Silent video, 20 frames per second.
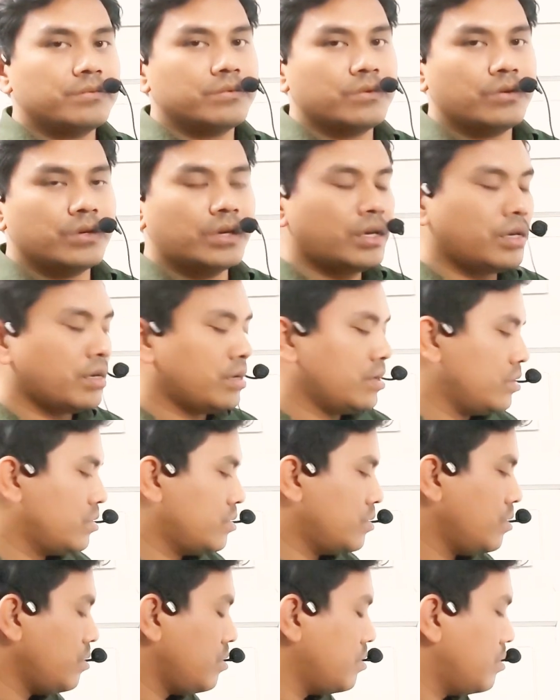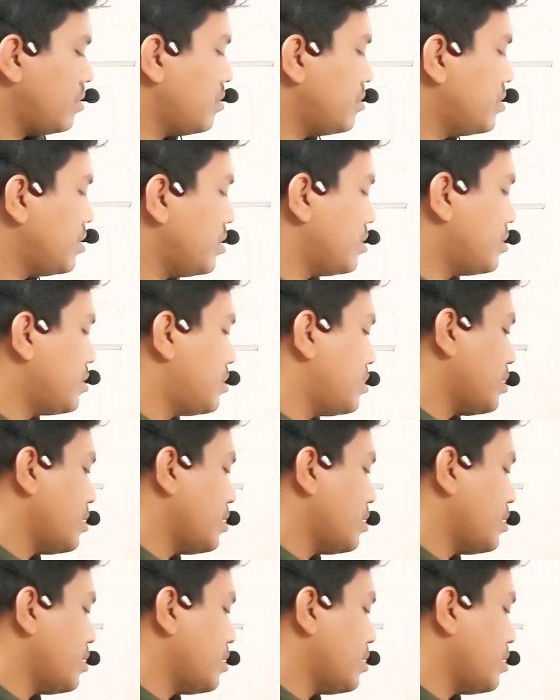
Okay, so you just